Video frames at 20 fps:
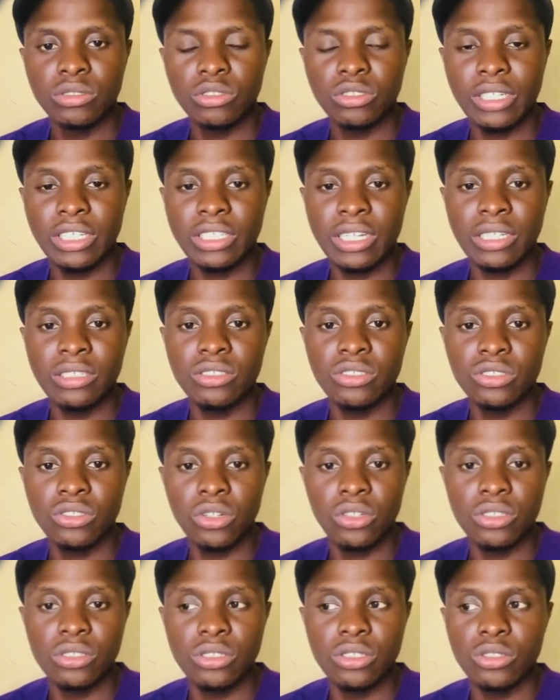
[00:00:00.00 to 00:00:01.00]
so that you can
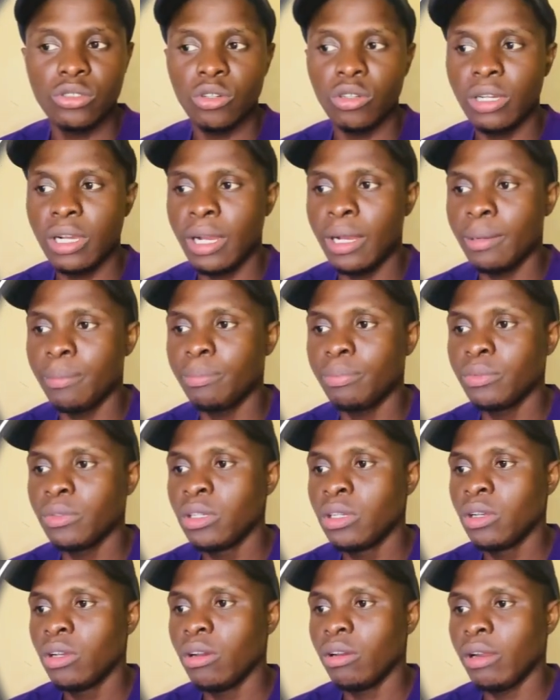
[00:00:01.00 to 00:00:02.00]
install the TikTok app,
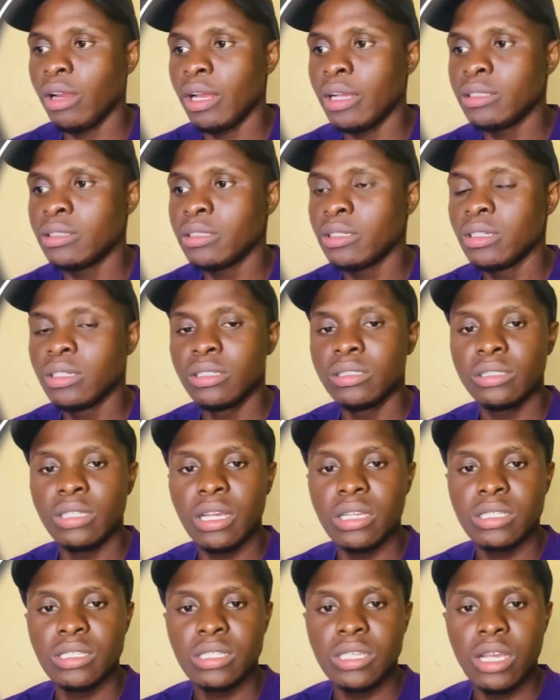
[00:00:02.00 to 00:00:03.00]
right?
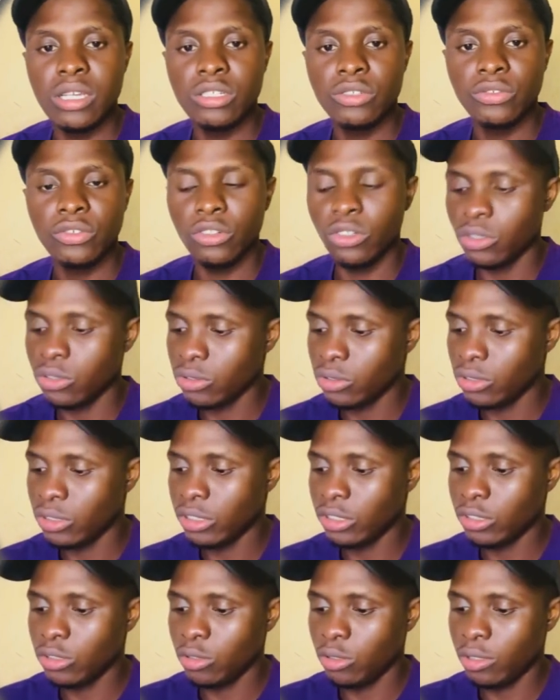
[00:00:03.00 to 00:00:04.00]
Then search for
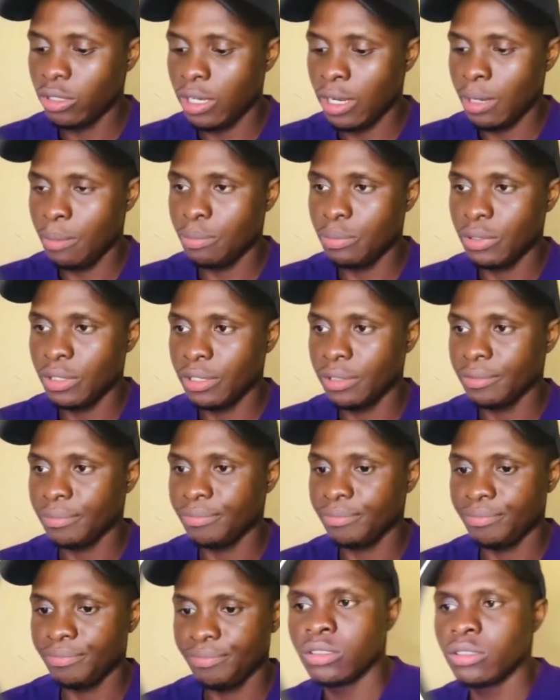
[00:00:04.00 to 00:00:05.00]
TikTok app here.
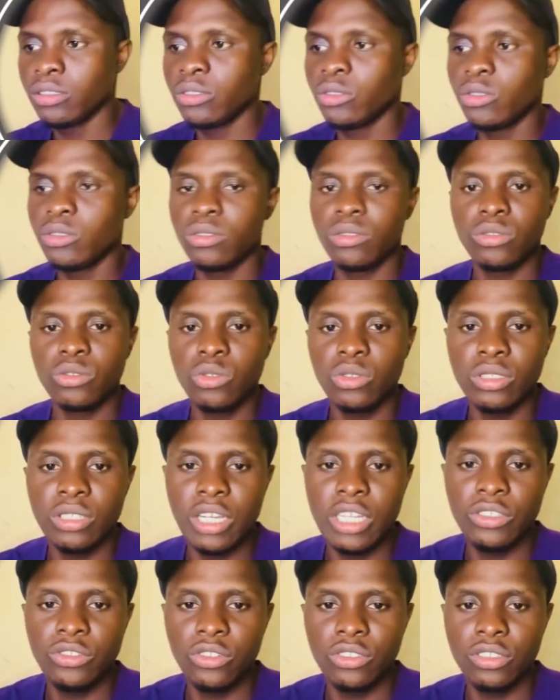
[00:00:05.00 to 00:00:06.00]
So
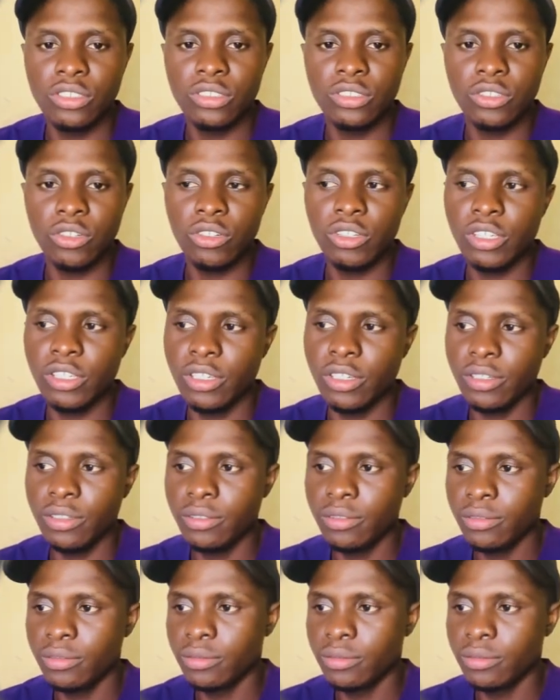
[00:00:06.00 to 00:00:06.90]
search for TikTok here.